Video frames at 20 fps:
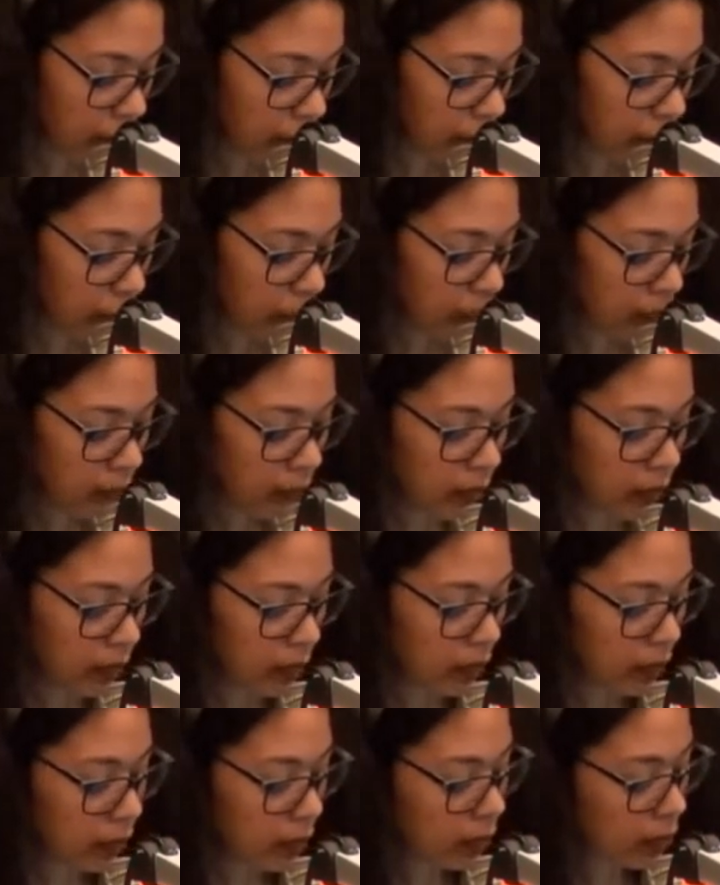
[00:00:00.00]

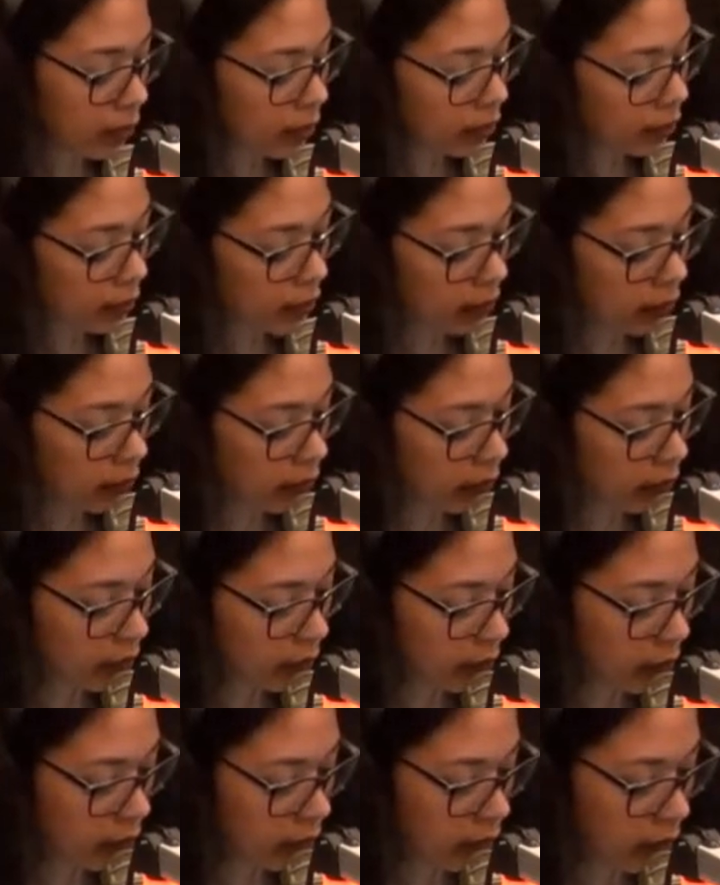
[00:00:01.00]

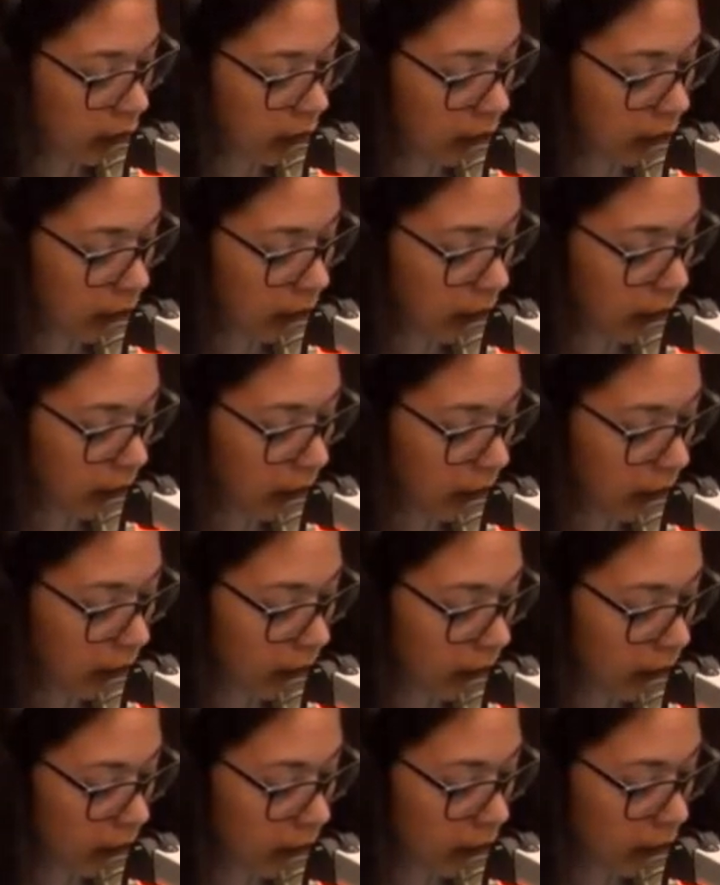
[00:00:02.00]

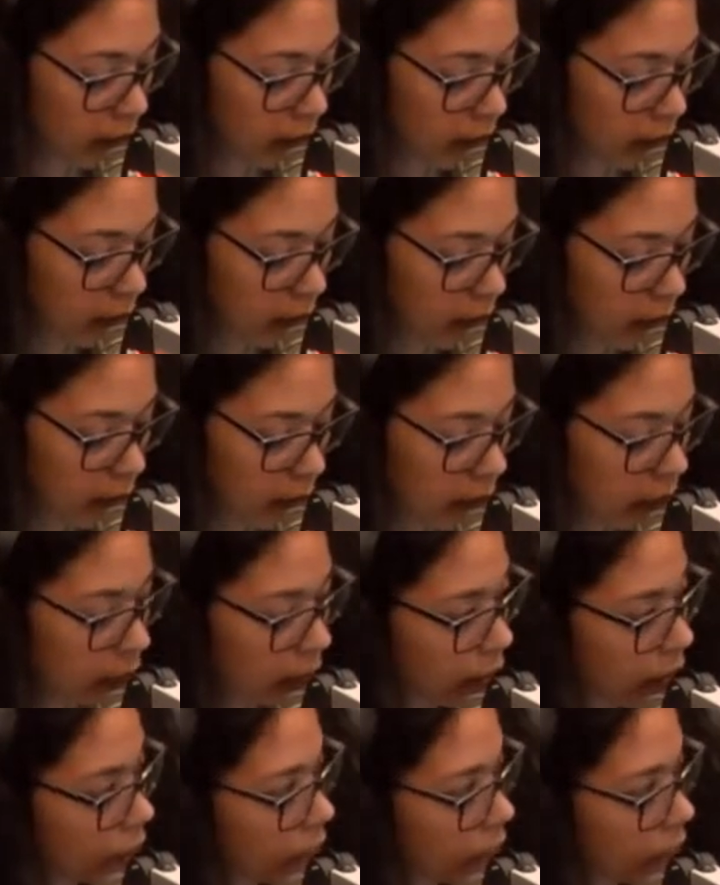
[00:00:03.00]
This person isn't speaking.